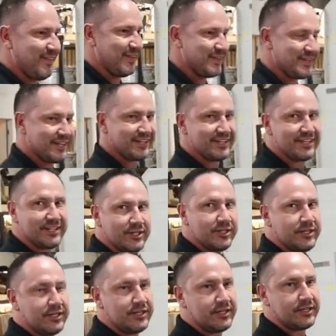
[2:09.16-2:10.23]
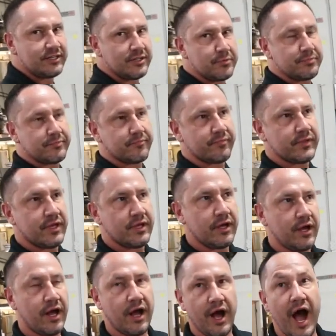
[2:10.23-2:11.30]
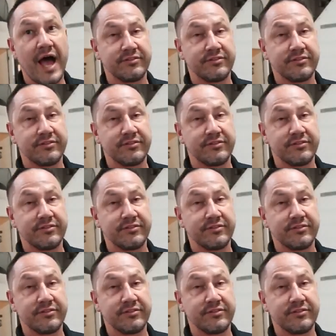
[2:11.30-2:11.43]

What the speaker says: But you want to see the process. You want to.